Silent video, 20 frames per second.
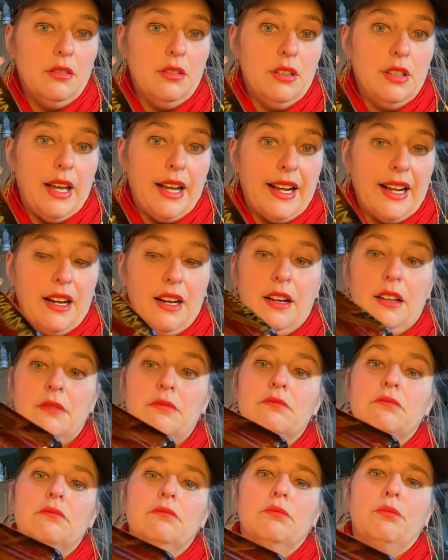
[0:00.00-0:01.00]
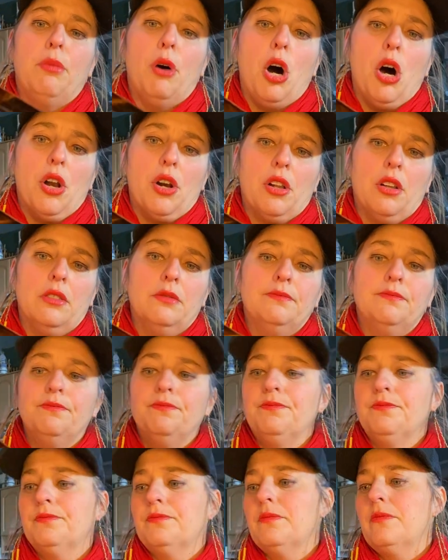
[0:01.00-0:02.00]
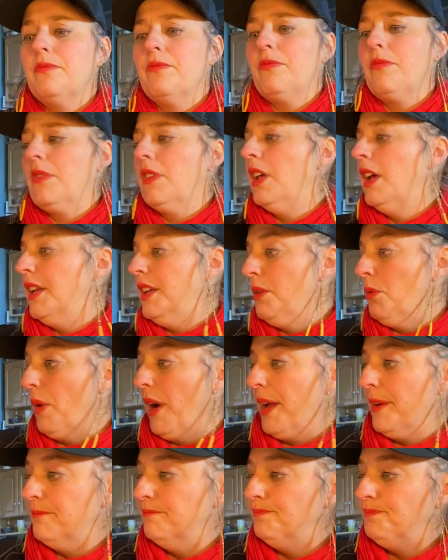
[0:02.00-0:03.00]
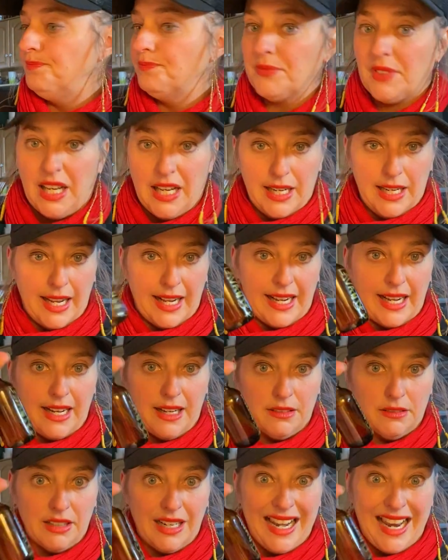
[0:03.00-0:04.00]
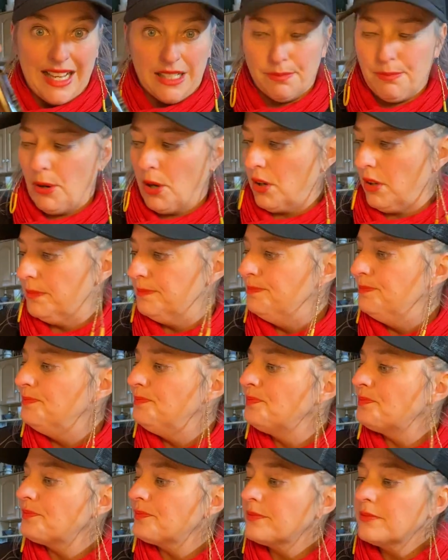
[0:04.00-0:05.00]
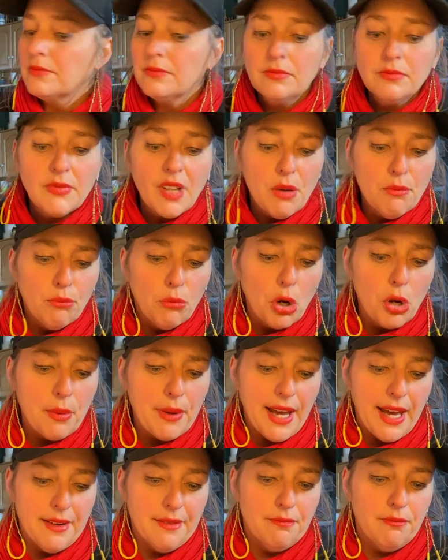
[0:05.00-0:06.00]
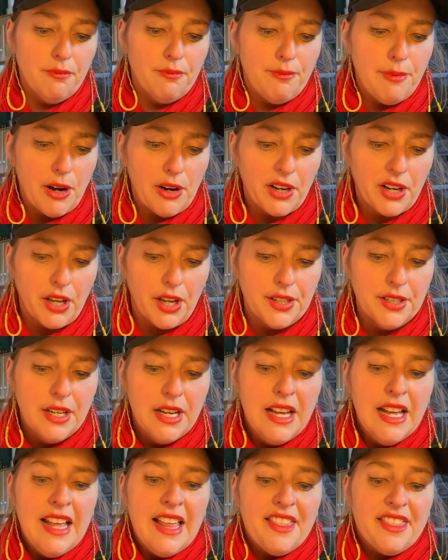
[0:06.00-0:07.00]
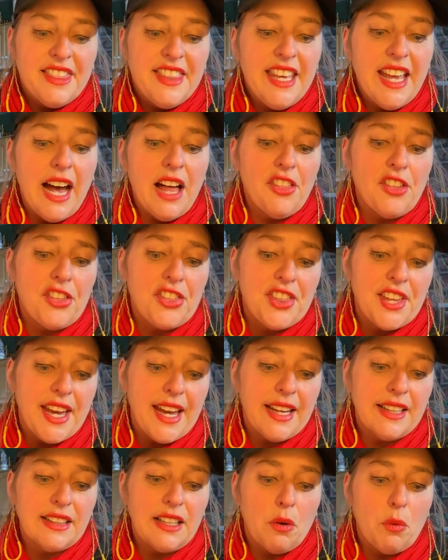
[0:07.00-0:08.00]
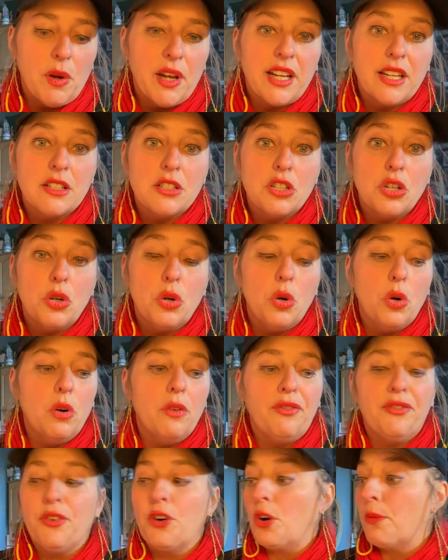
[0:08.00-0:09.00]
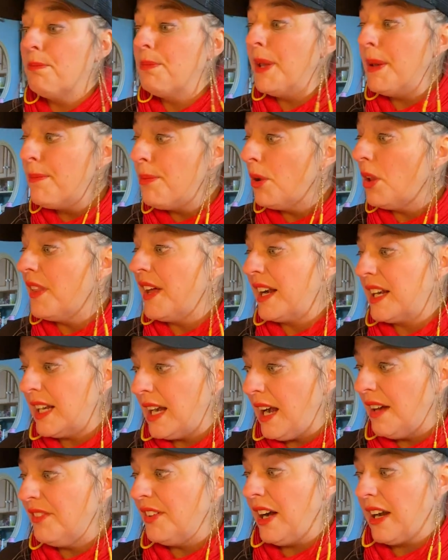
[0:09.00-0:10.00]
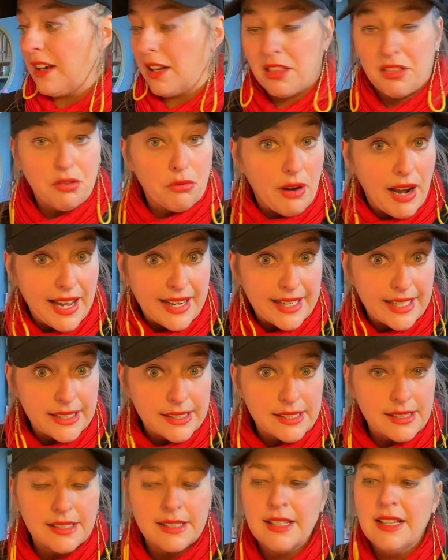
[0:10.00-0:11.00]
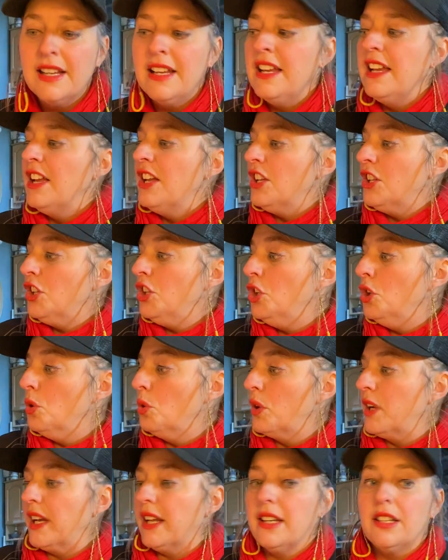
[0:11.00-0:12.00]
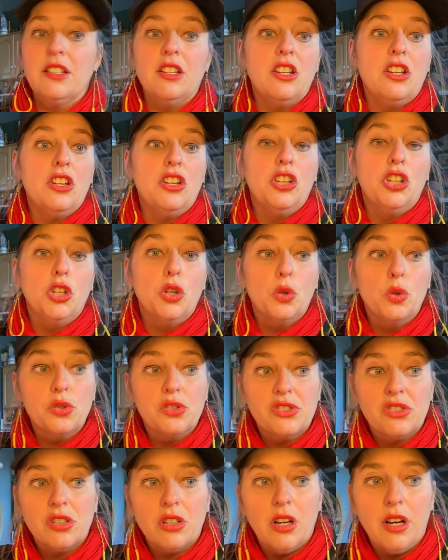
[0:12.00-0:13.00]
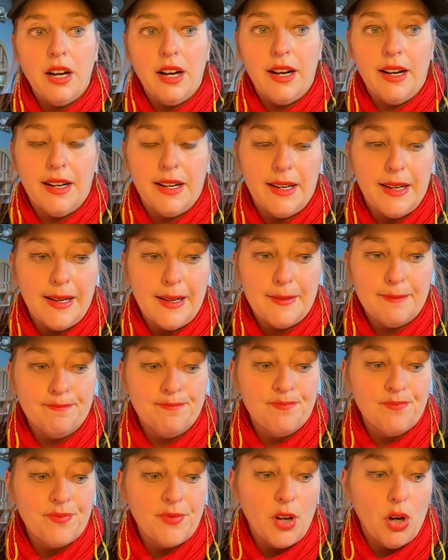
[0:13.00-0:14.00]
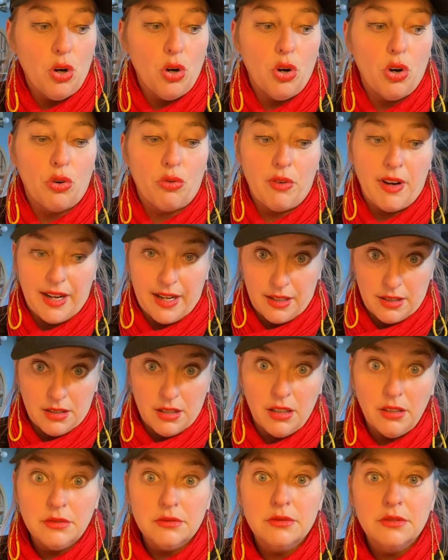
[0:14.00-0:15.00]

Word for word: like a bottle. Anyway like a glass bottle. Muy bien, very good. The other thing that we can do for people that have arthritis, you can use um, oregano